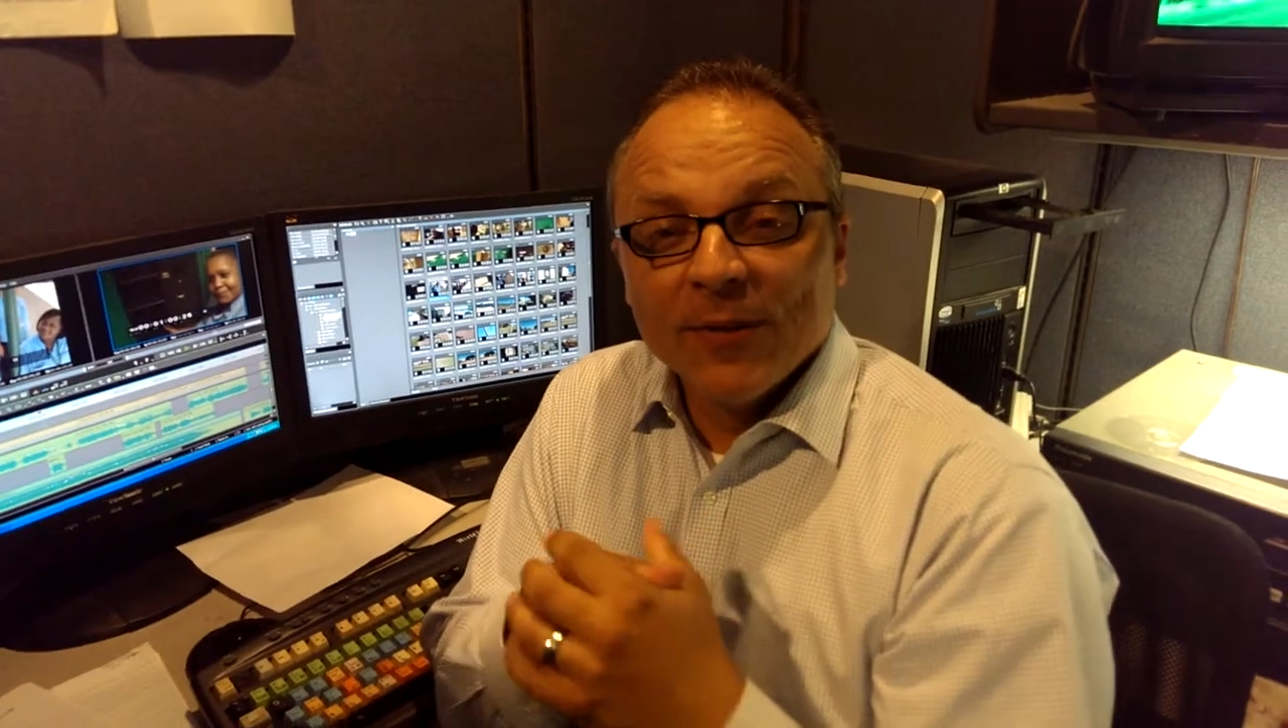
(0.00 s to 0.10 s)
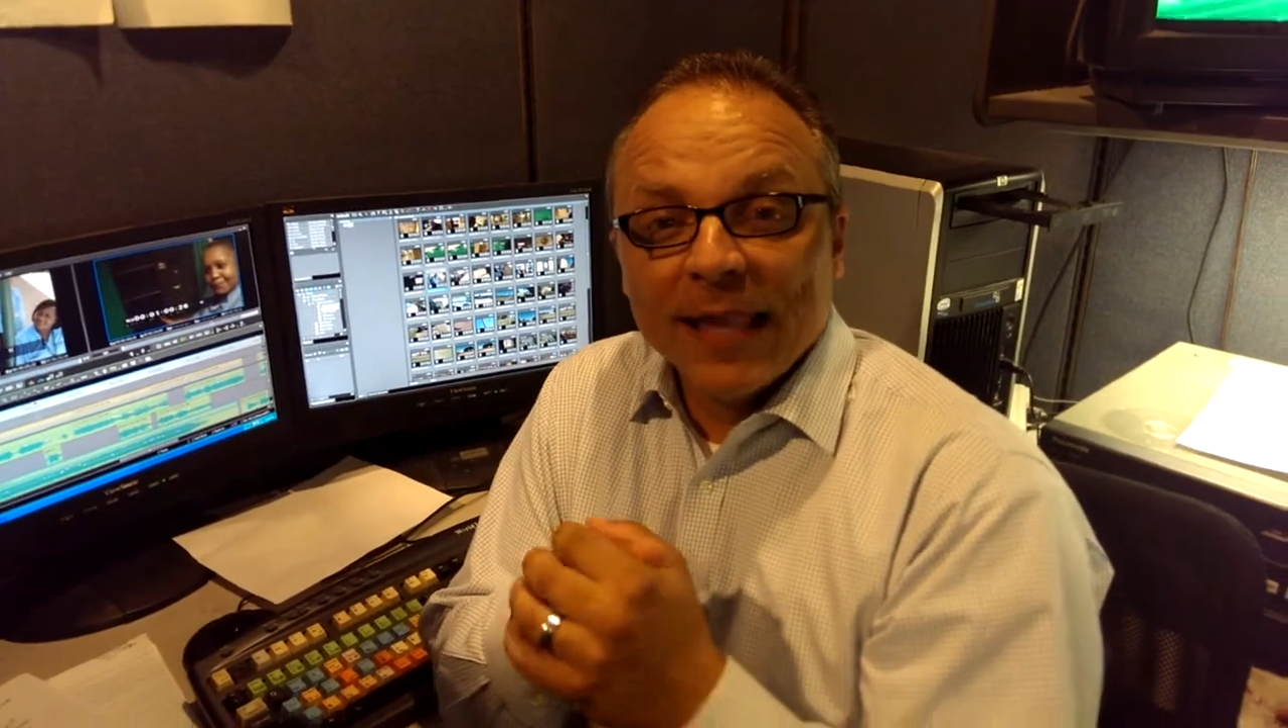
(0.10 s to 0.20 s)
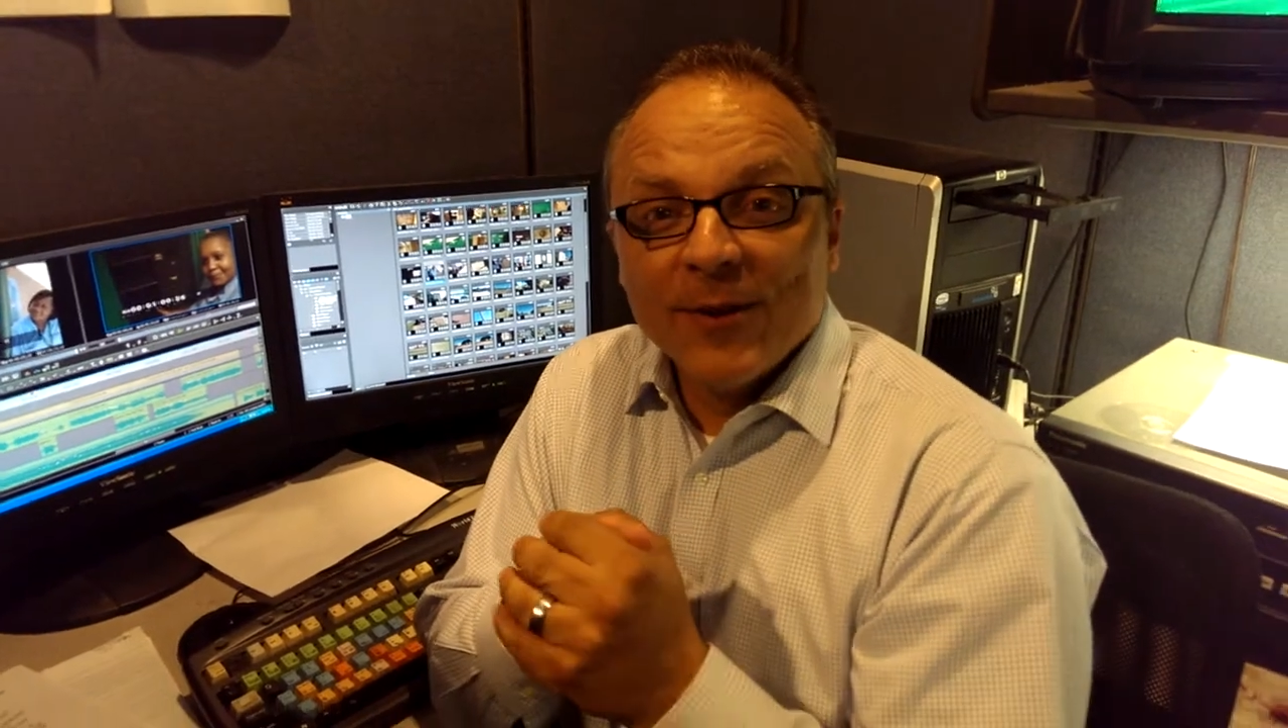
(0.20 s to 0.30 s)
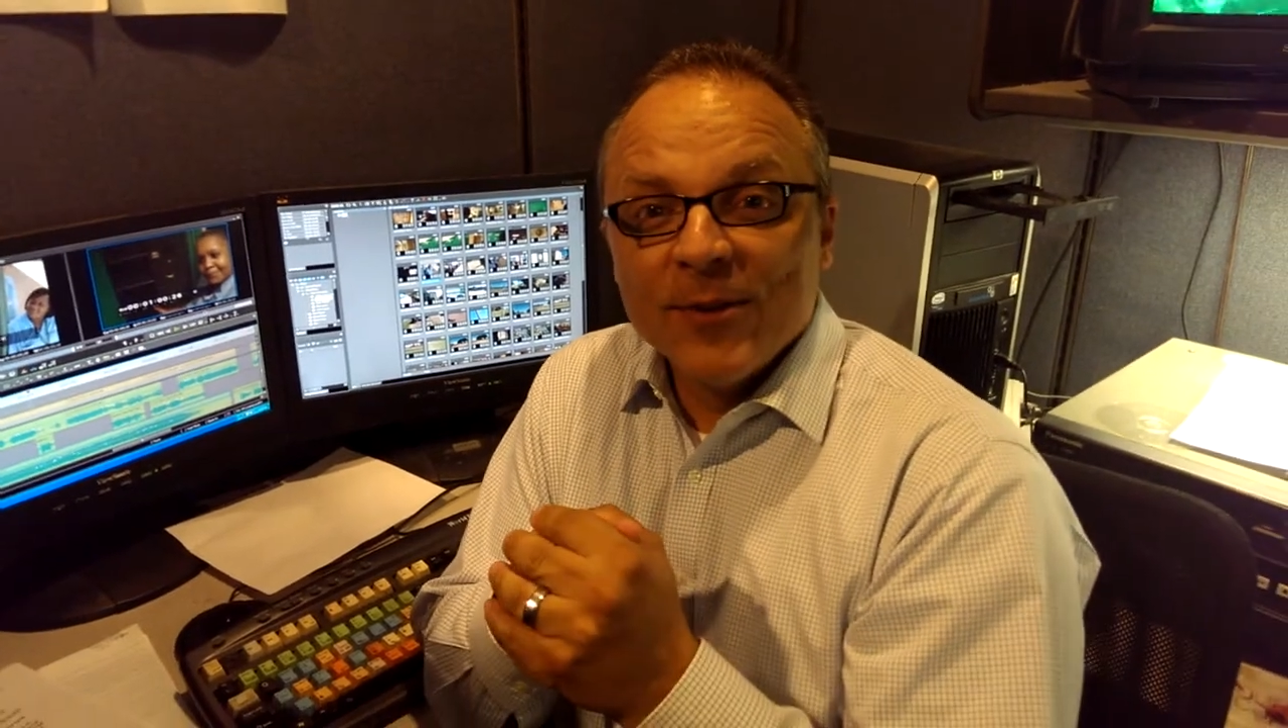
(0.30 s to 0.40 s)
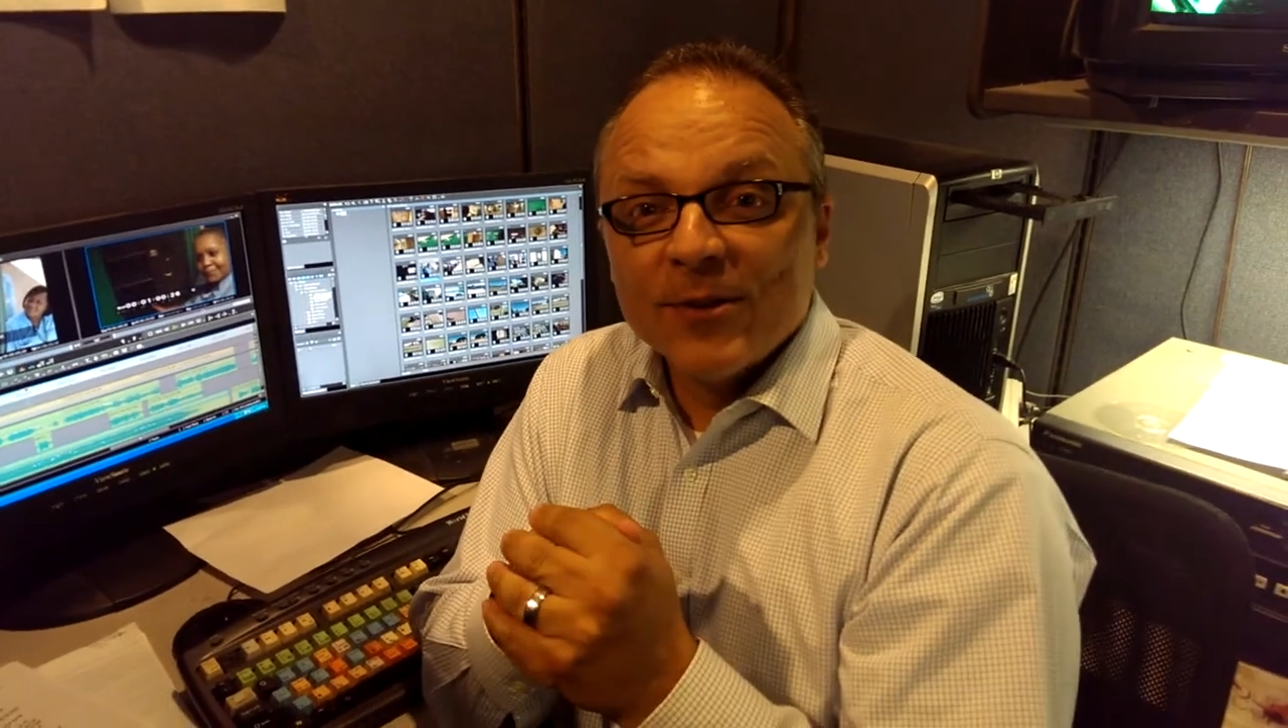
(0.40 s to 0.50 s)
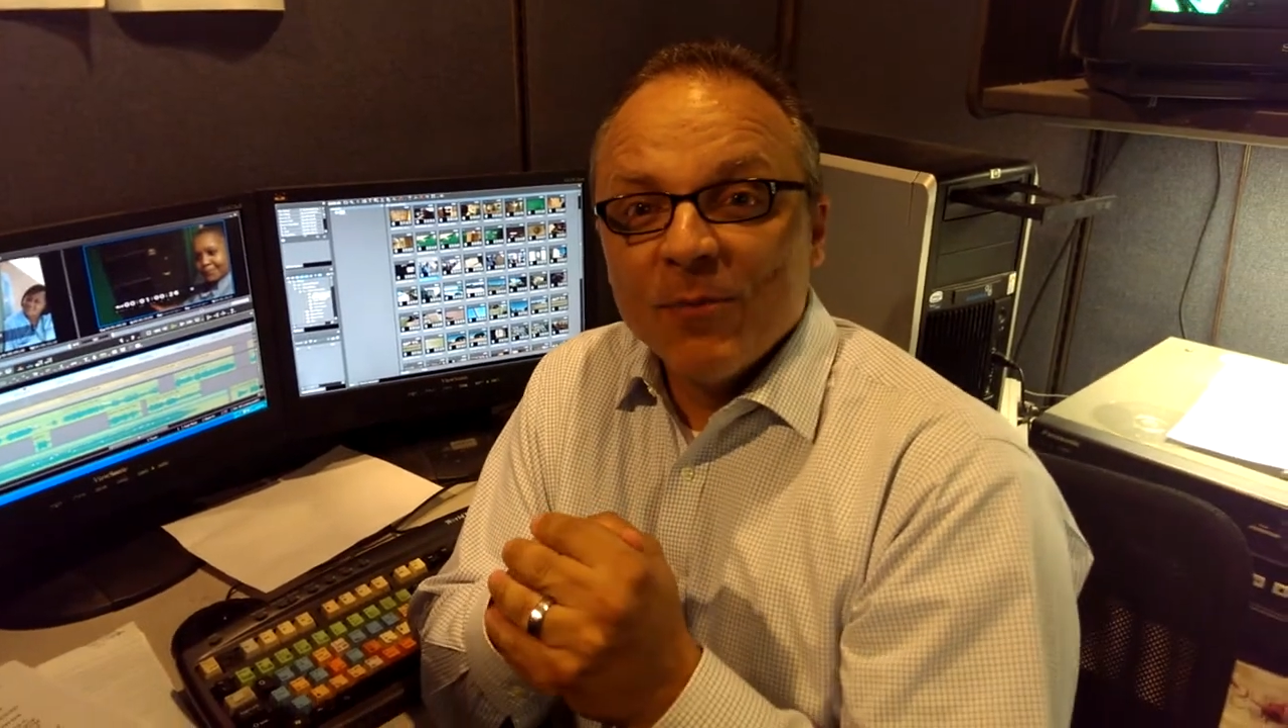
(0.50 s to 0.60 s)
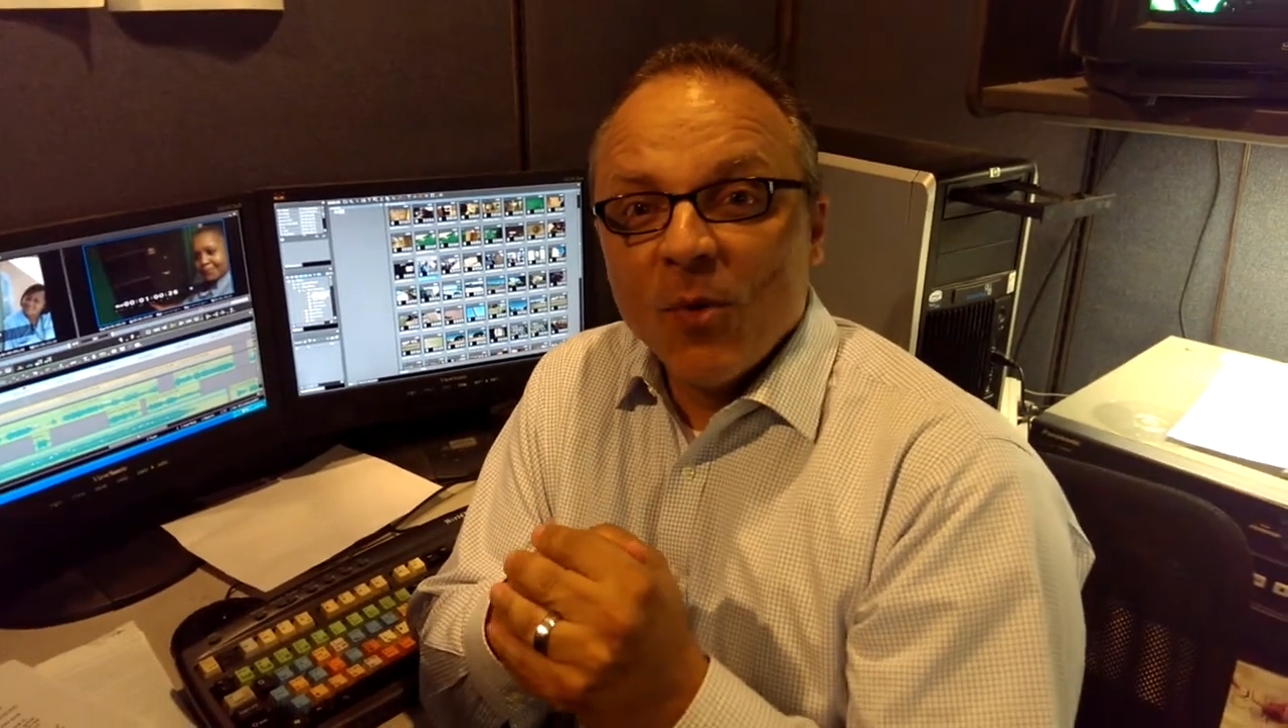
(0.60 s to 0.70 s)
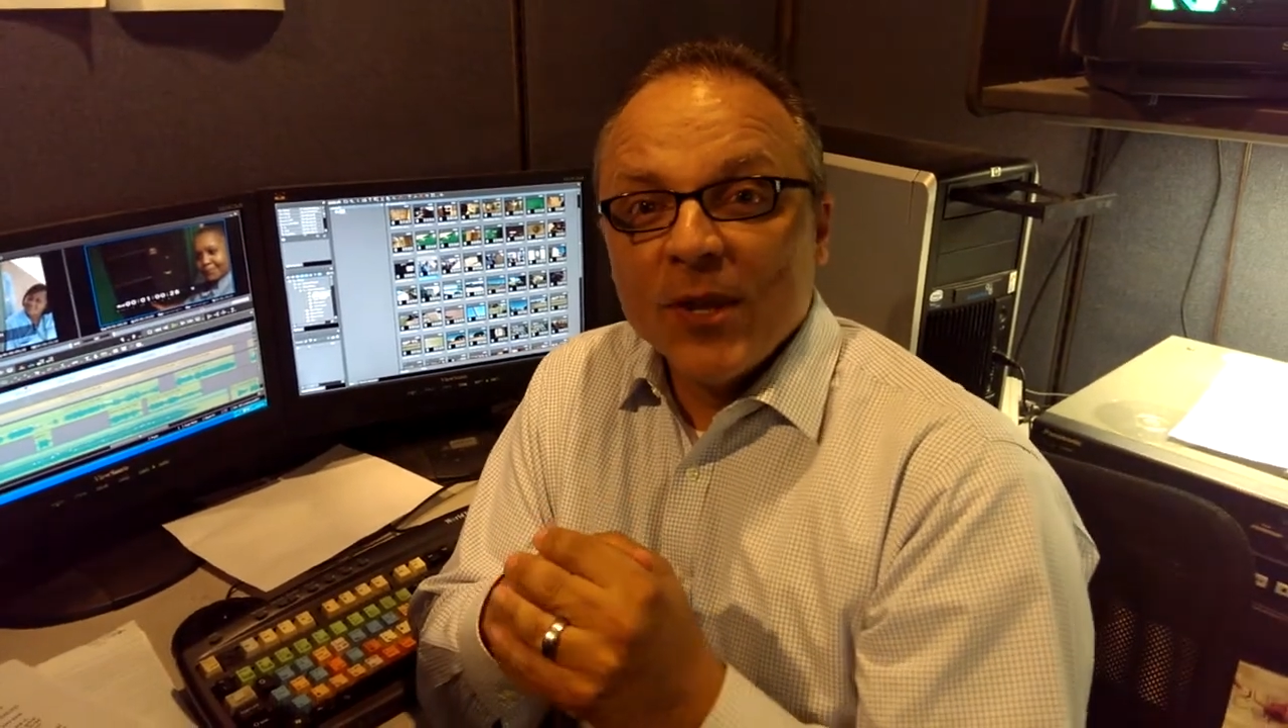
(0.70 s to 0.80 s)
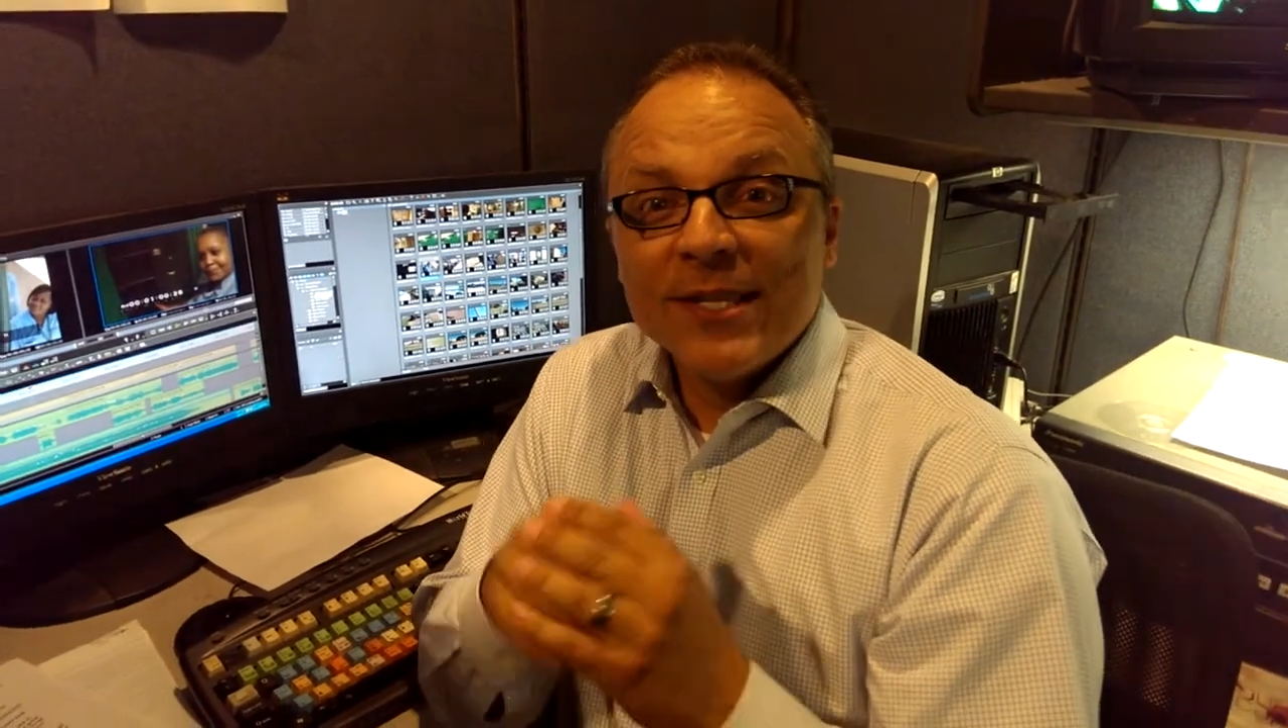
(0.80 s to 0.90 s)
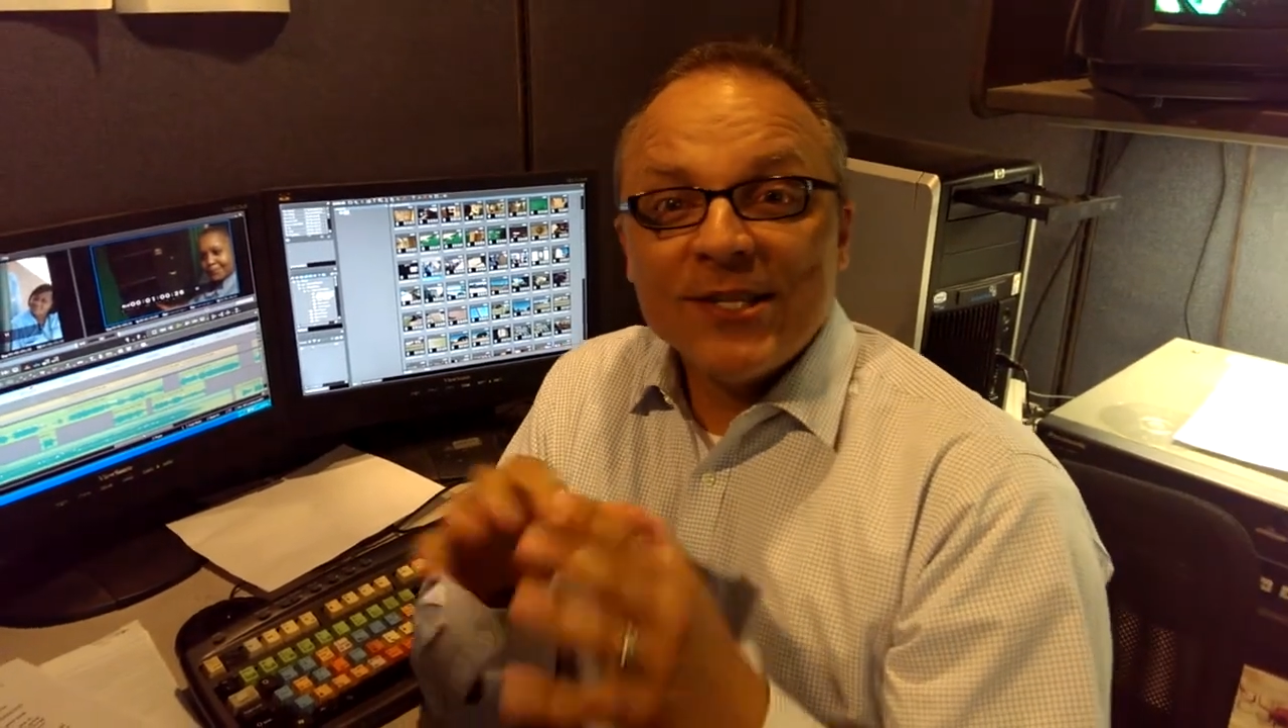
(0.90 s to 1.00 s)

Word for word: later this morning.